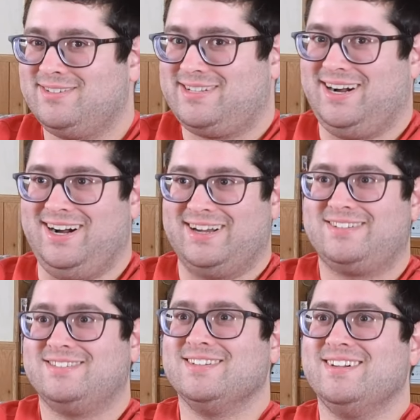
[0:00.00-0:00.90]
God.
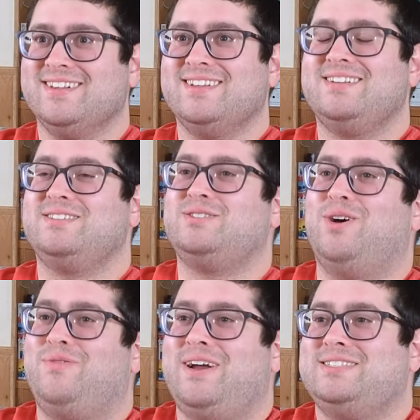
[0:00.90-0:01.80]
No
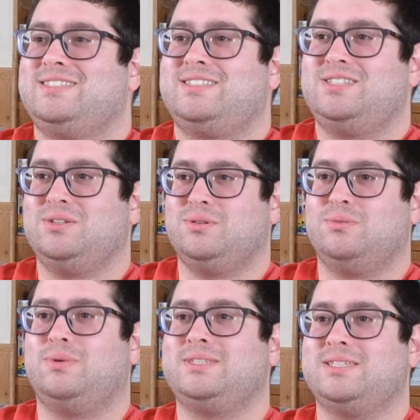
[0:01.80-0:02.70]
offense to
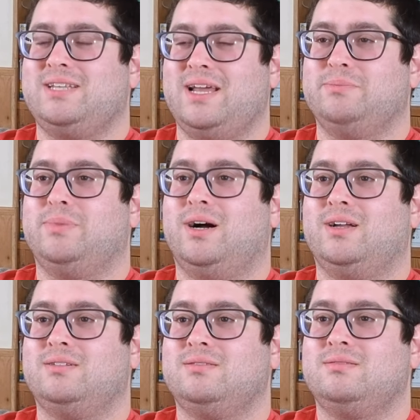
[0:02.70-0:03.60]
what's his name, but
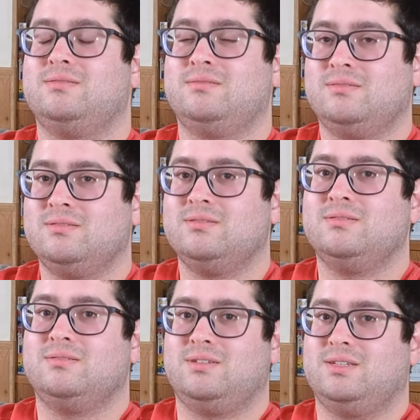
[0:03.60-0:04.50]

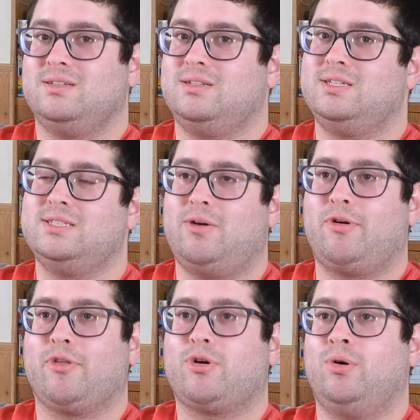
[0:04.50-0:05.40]
he's not one
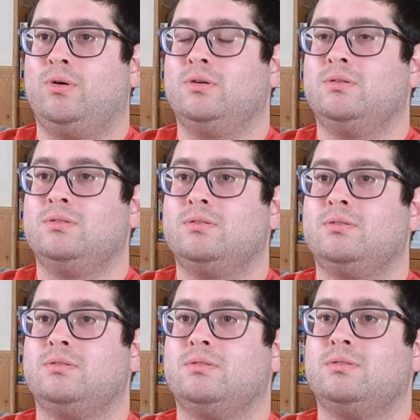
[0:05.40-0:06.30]
of the cool.
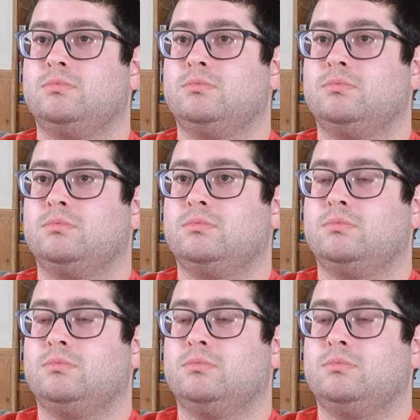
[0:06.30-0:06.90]
Face.